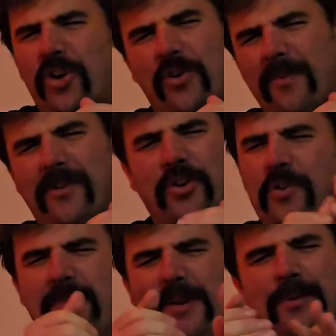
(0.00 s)
No, it
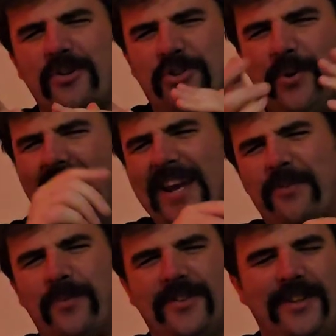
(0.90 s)
couldn't be because her
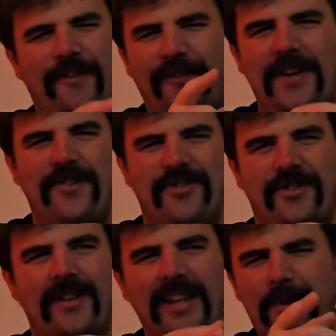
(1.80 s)
head was in the
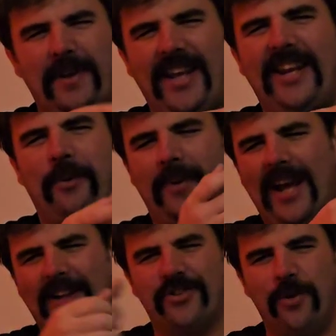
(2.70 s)
fridge in the beginning when
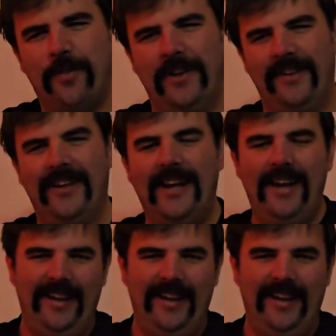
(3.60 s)
Alice opened it,